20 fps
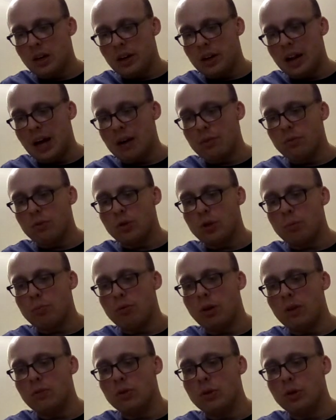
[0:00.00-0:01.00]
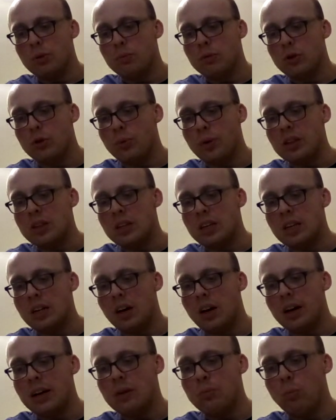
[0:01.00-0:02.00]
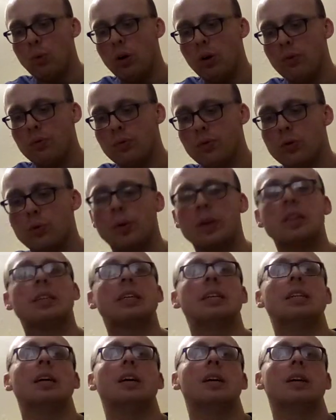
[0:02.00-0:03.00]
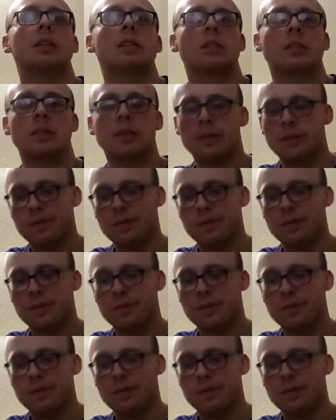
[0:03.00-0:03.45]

Now on to Proverbs 29:1-29.